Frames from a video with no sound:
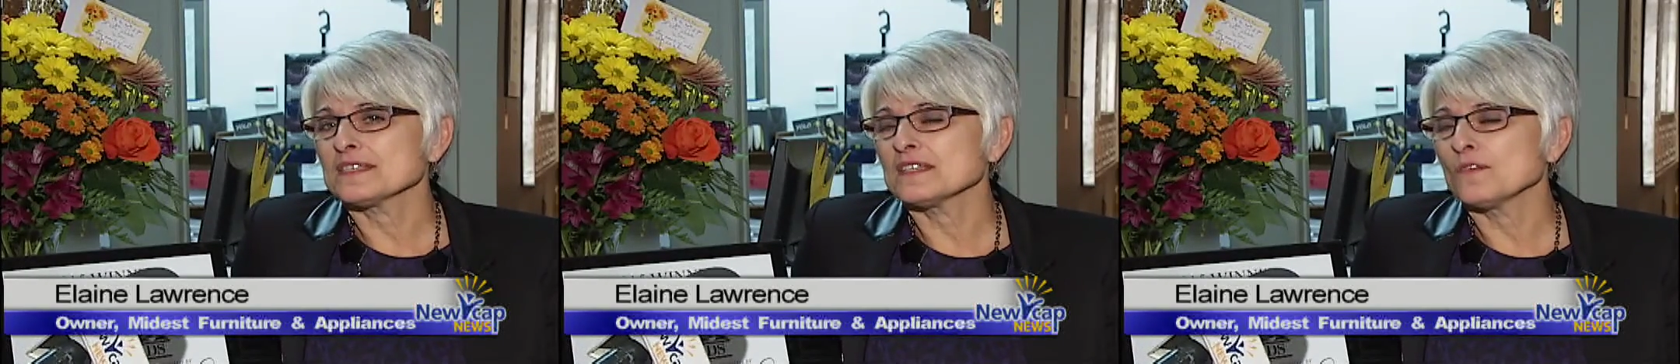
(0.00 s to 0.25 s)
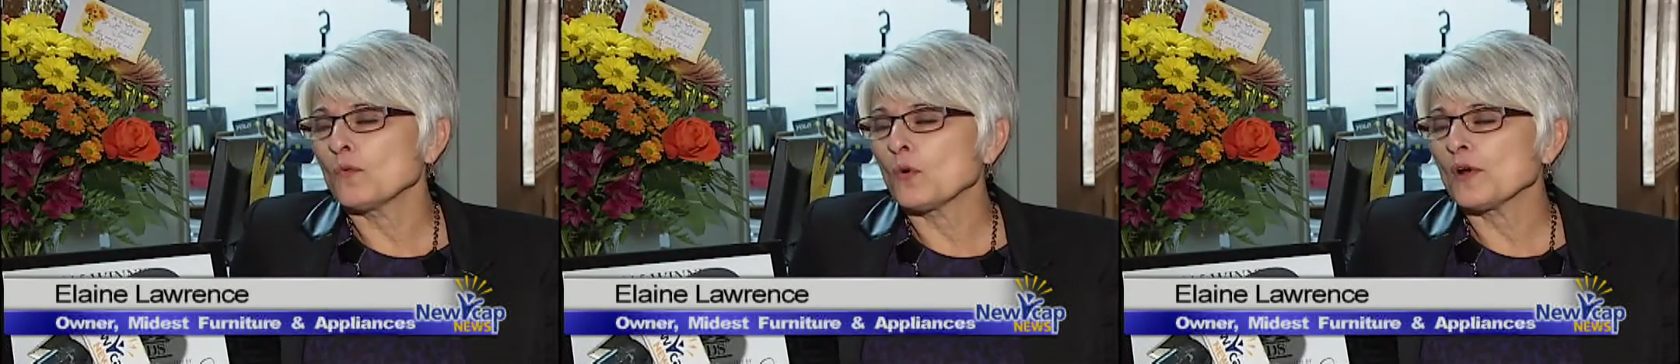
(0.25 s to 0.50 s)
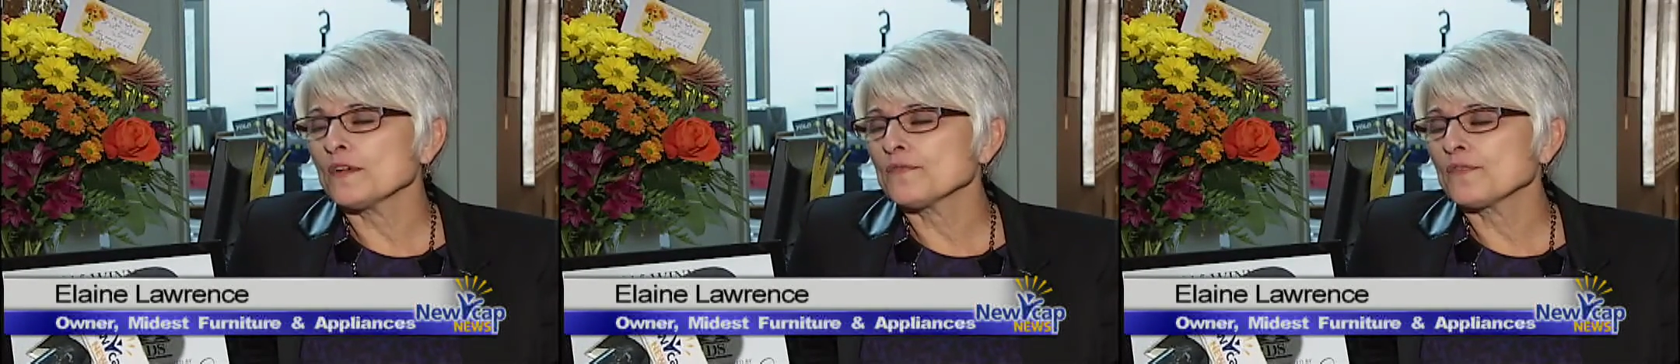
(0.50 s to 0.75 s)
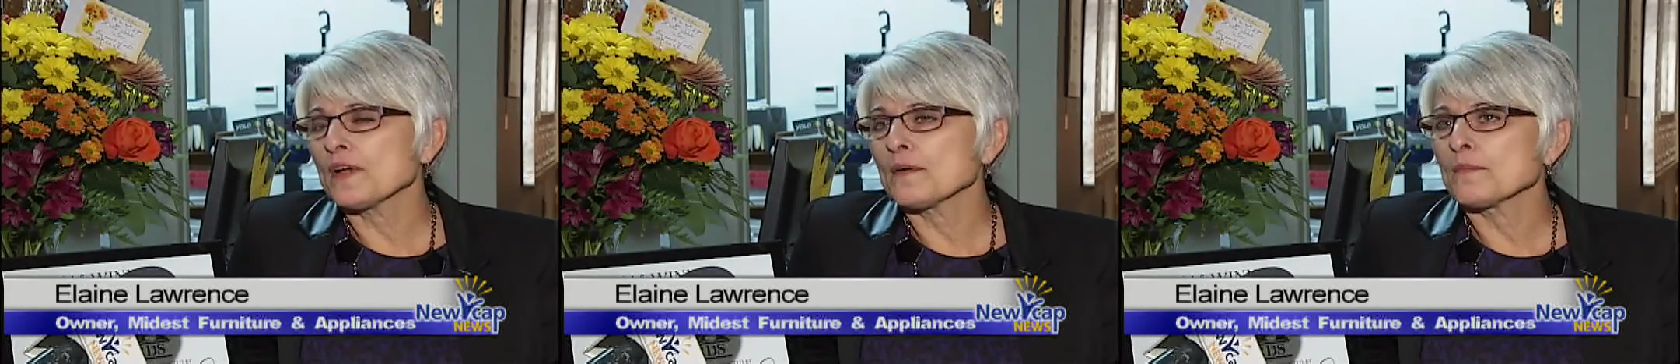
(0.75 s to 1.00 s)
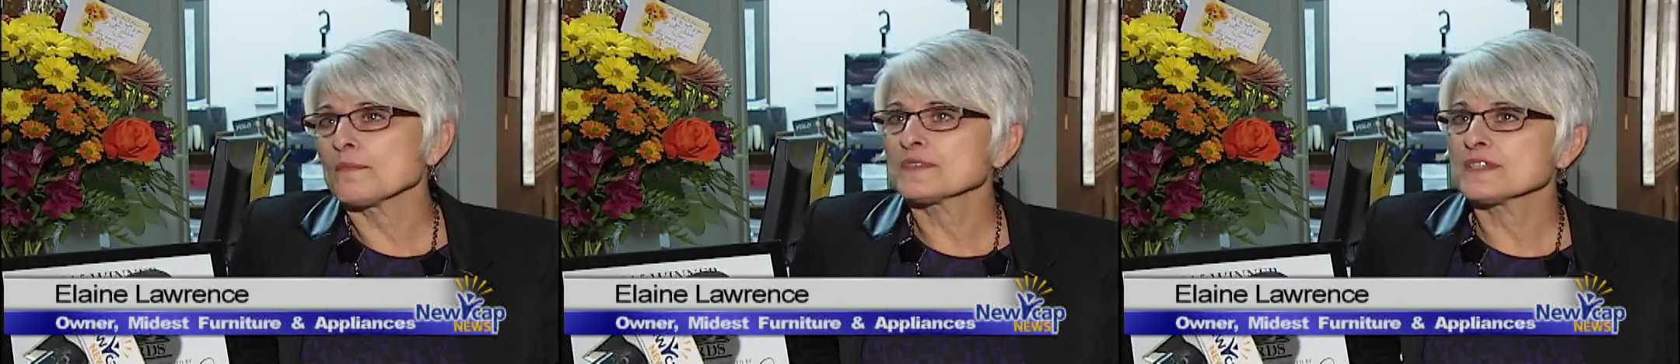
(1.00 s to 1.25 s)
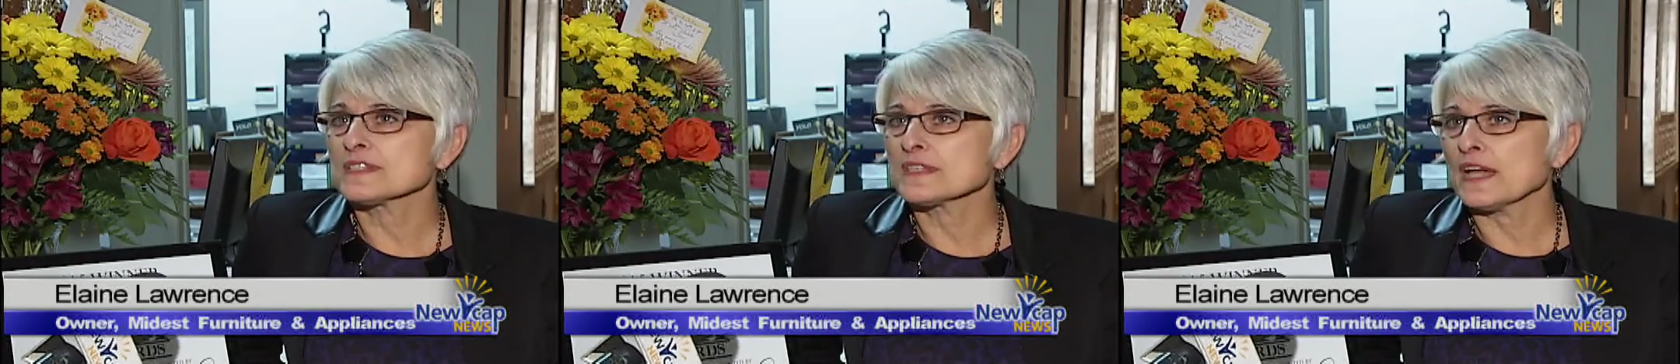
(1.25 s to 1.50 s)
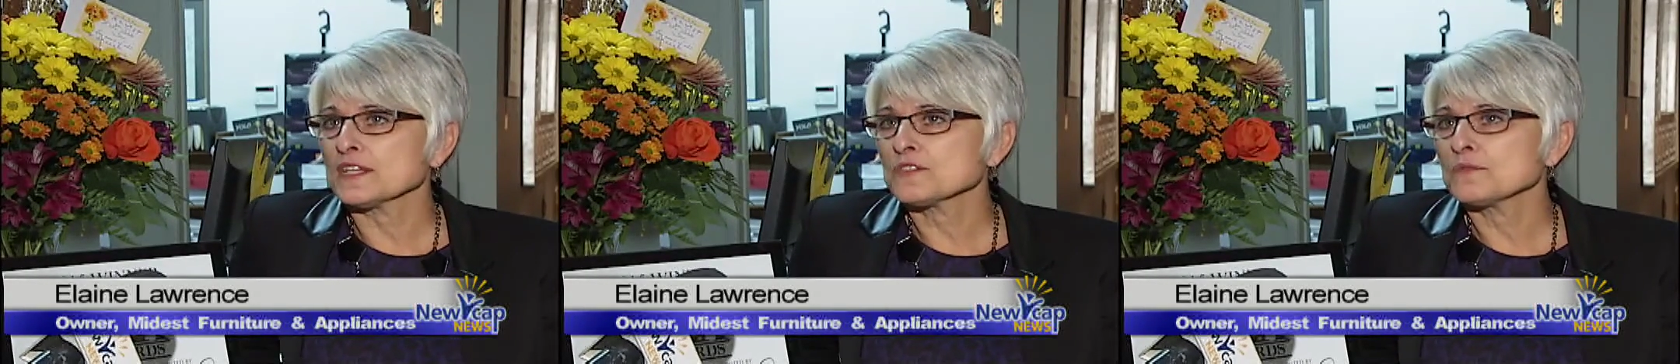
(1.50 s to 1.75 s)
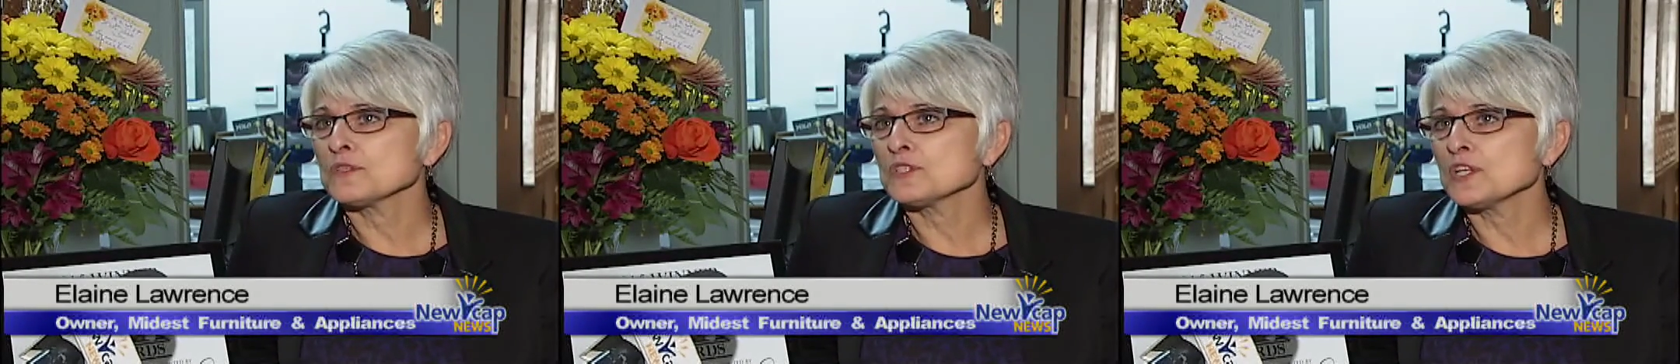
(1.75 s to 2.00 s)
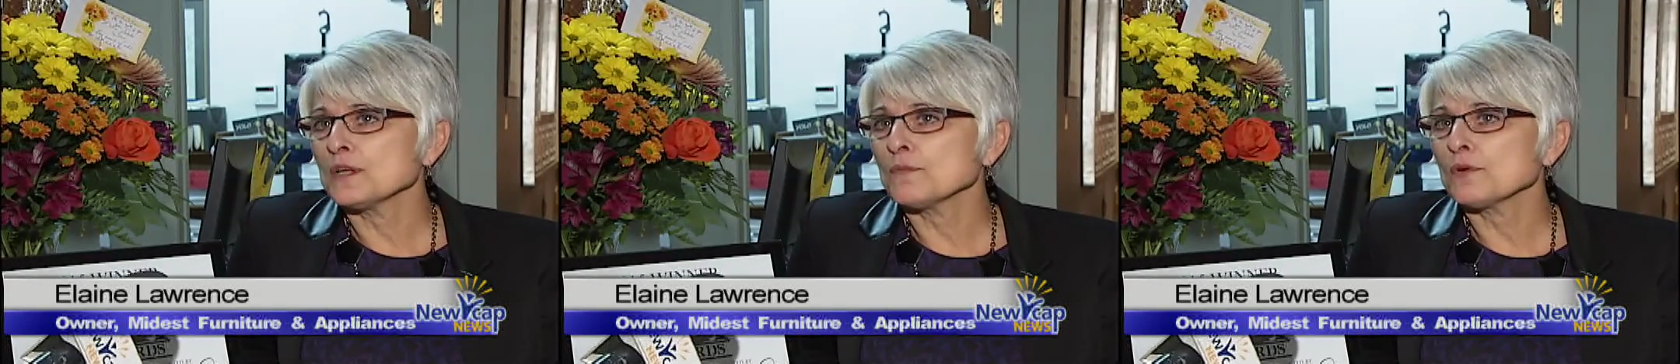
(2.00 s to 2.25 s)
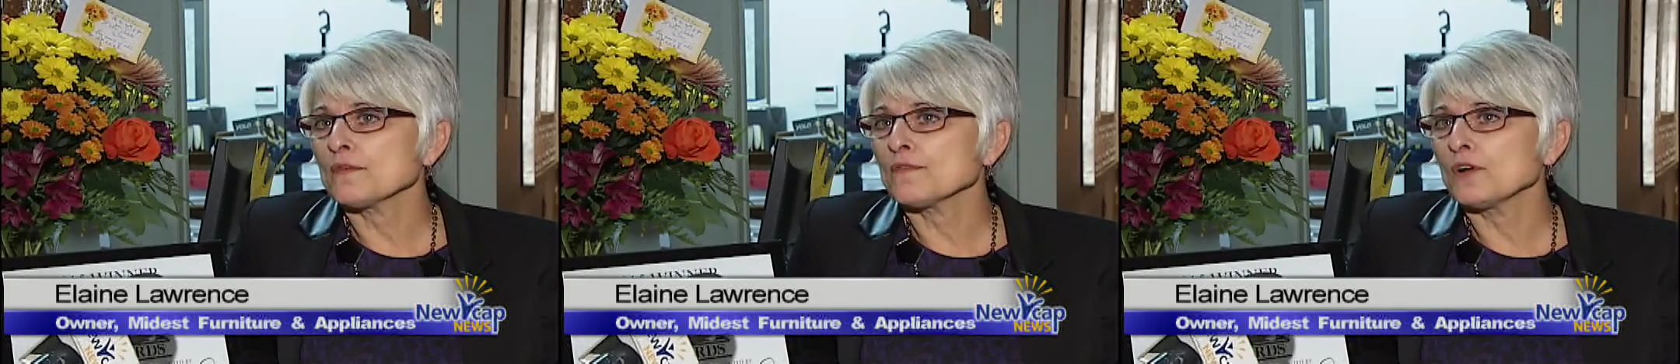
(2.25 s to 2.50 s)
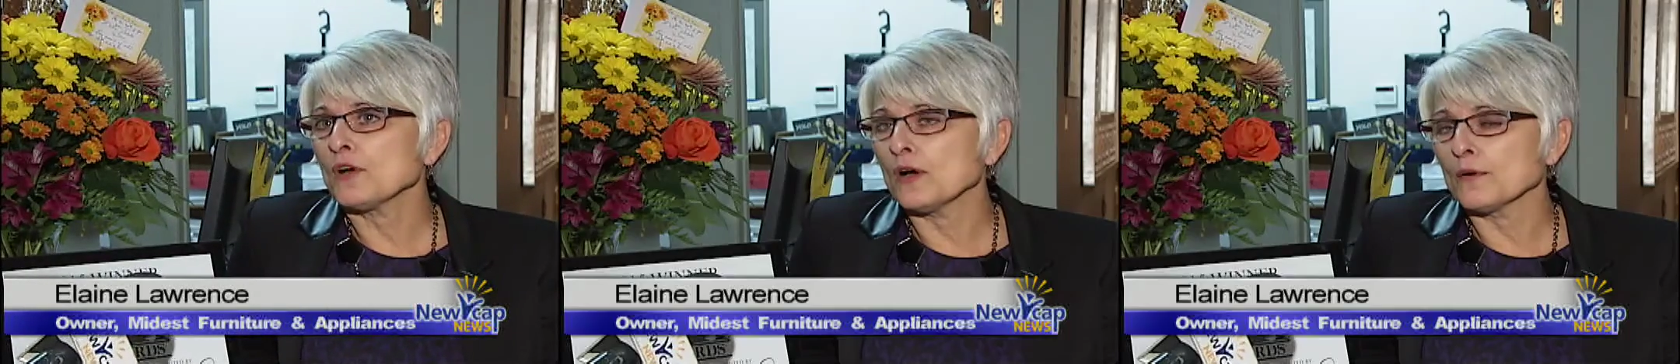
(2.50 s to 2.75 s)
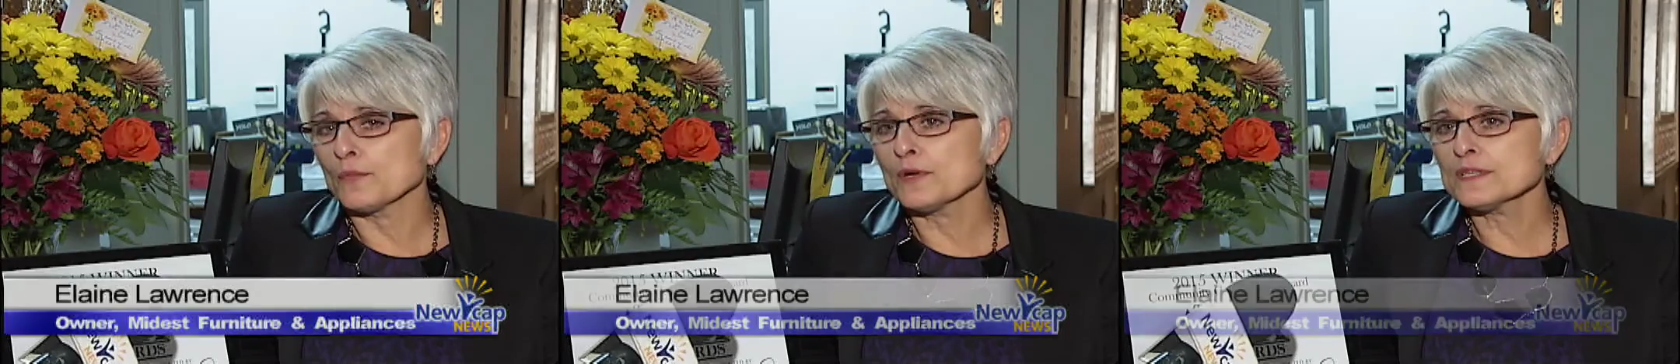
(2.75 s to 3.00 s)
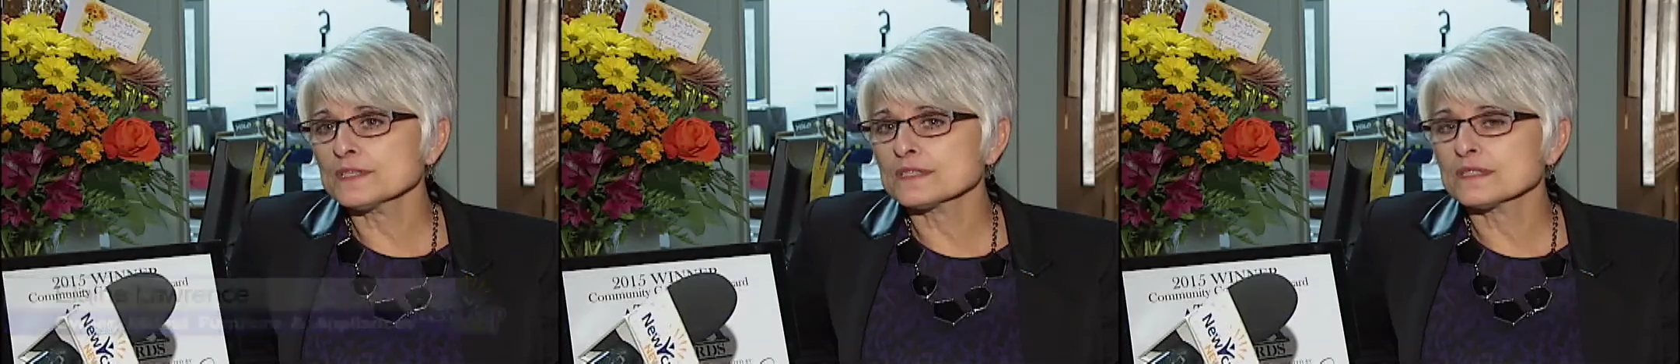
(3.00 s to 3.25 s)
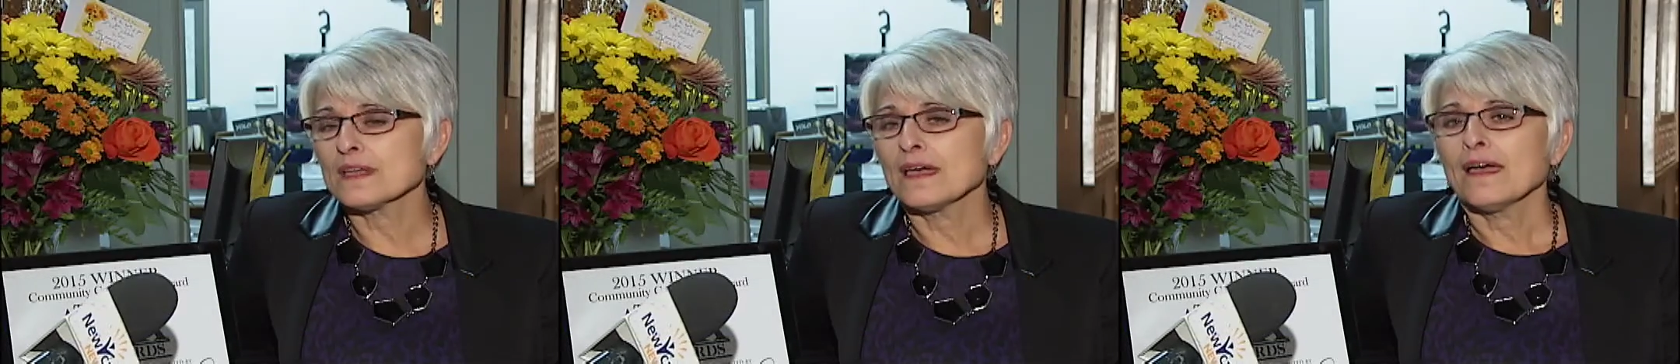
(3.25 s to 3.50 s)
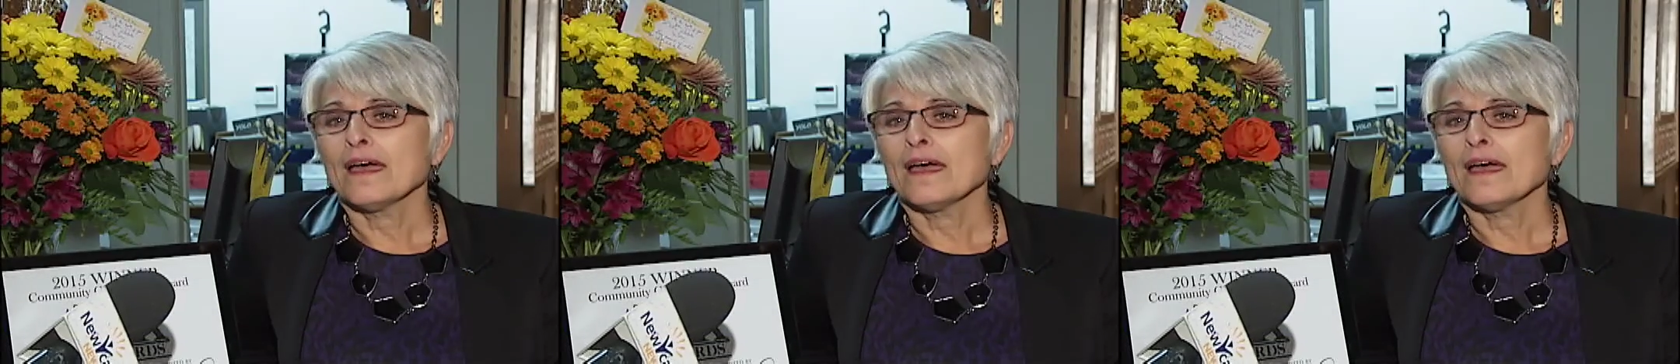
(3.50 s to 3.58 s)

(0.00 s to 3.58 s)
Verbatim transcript: as an award from Saskatchewan Chamber of Commerce